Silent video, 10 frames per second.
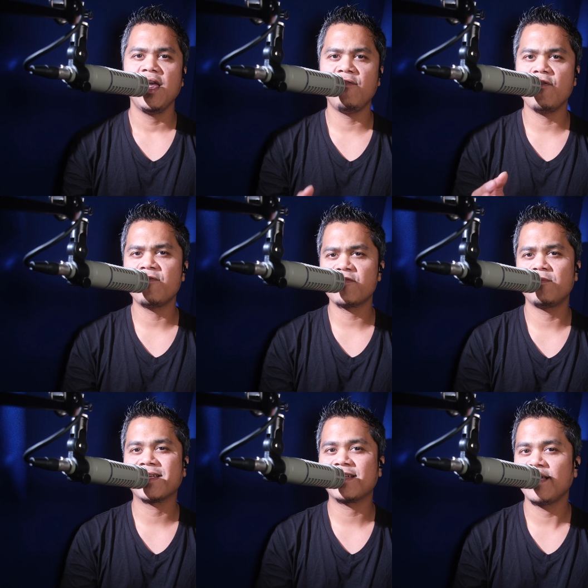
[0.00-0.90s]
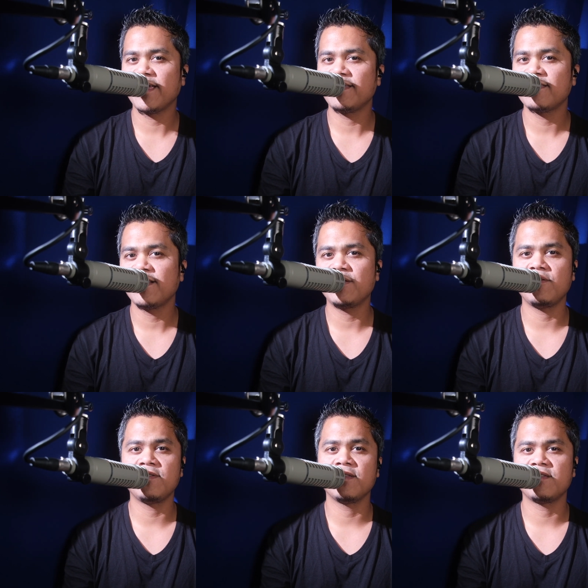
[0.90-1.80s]
If you are from the client side
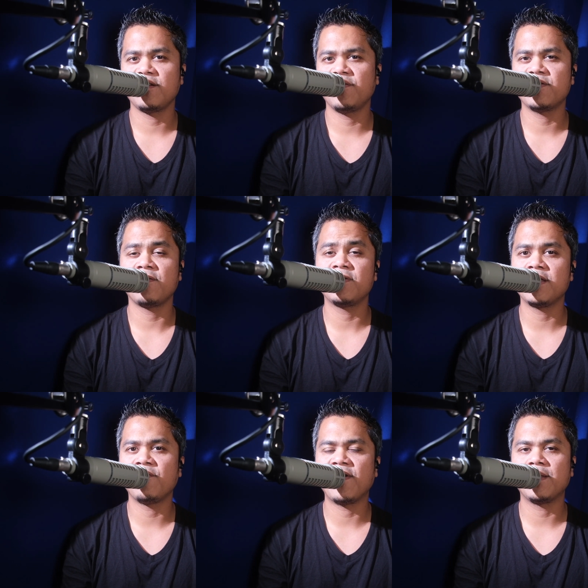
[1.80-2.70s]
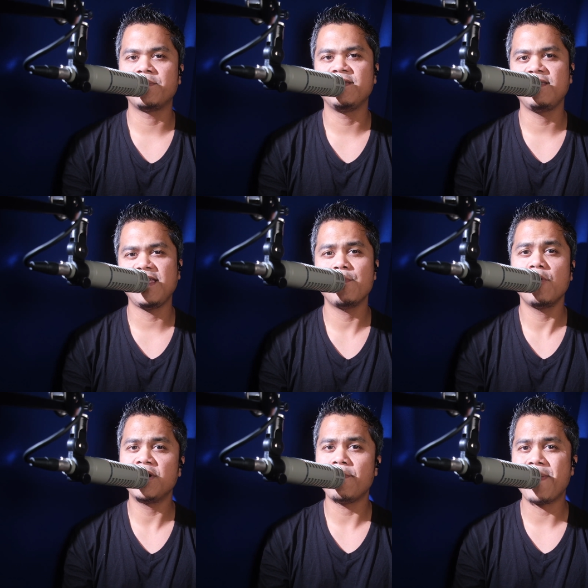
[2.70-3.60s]
using the service of the development team
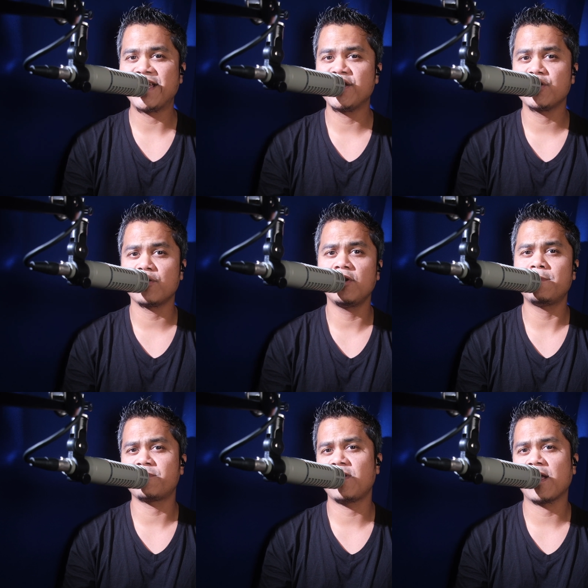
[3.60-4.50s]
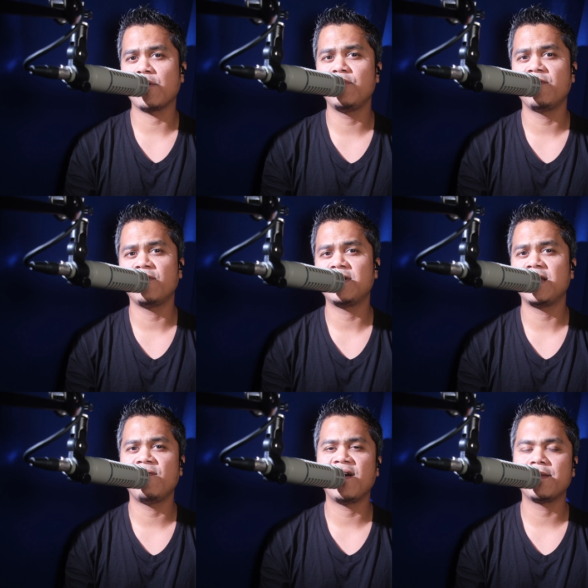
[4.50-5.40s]
or the manager or the product owner for the
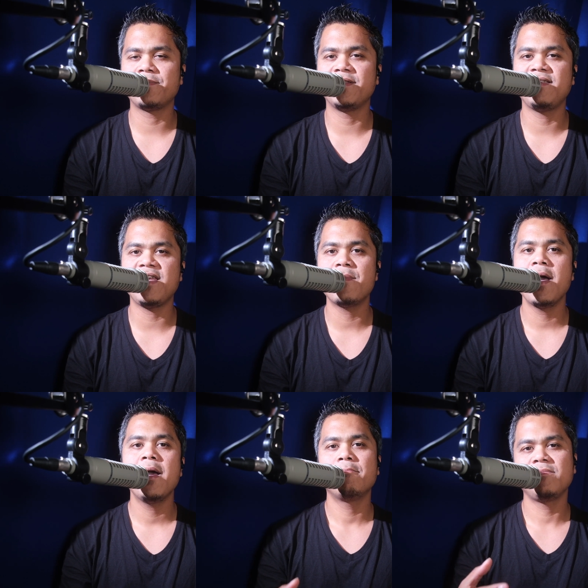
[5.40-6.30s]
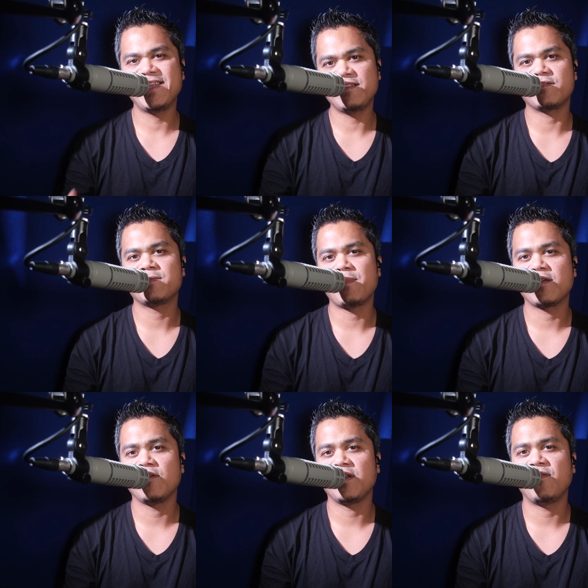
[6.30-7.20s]
development team, please
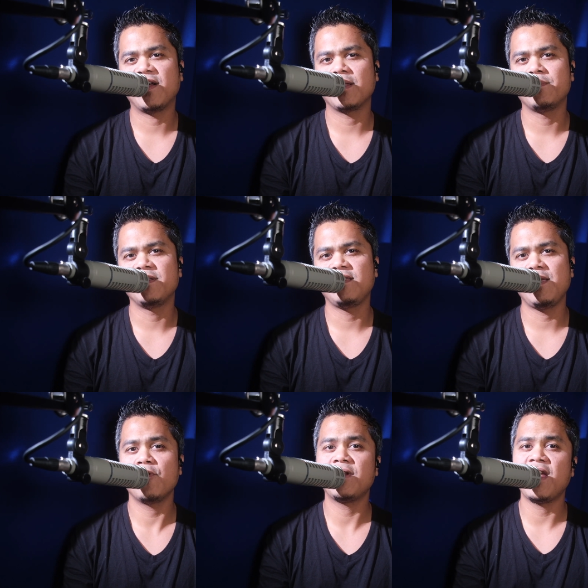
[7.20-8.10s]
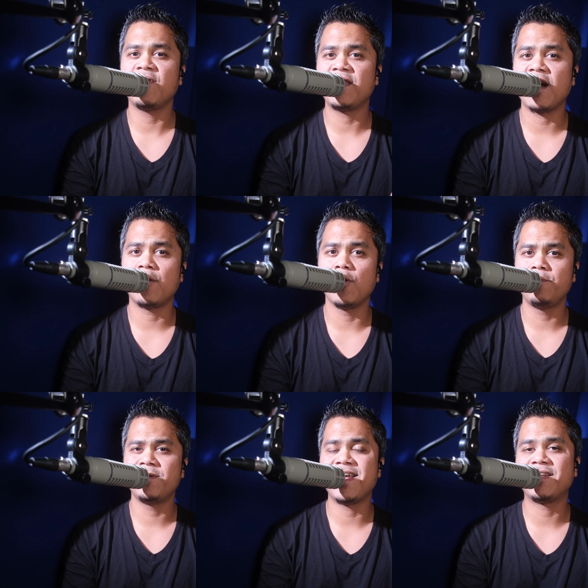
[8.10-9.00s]
respect your development team whenever they are
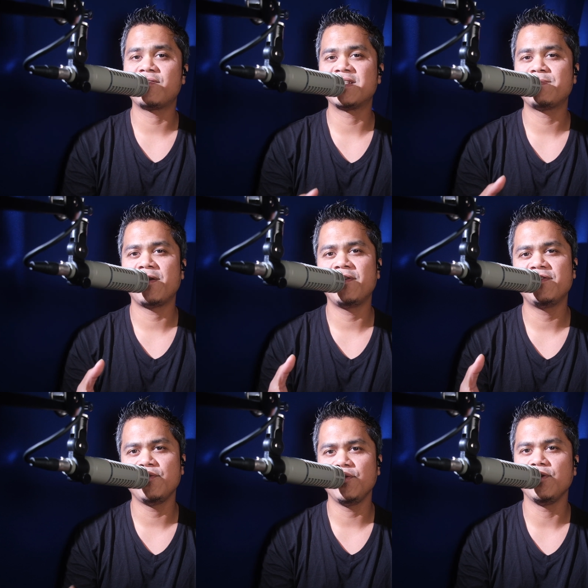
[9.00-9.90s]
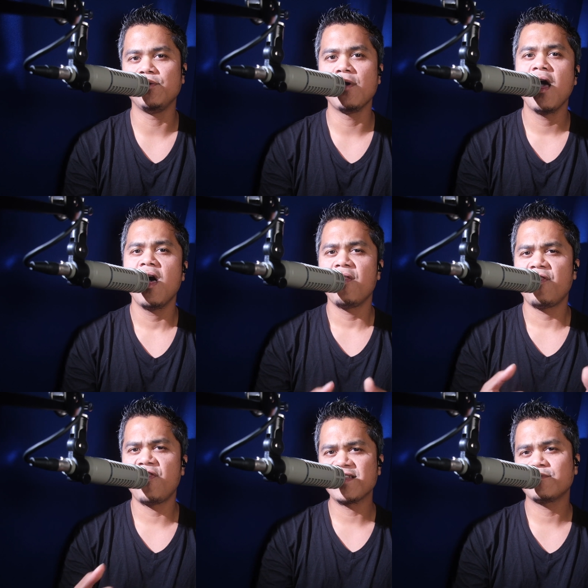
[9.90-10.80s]
open and transparent to you.
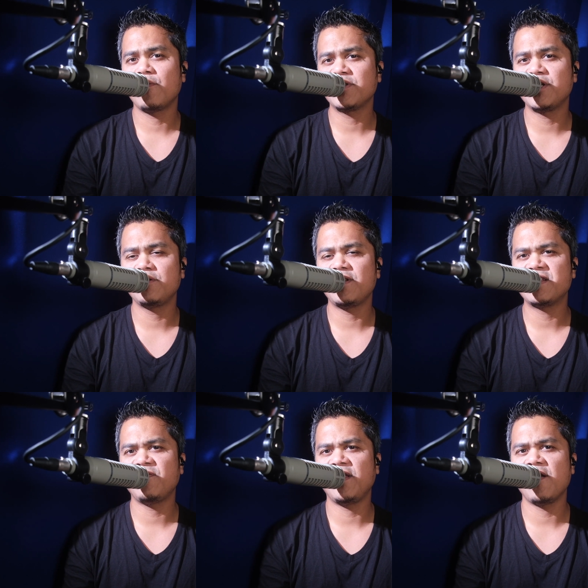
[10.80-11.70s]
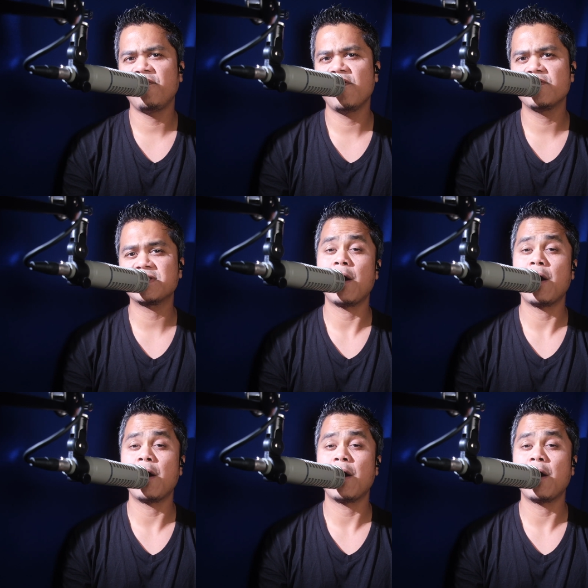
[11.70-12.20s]
Thanks for watching today's video, folks.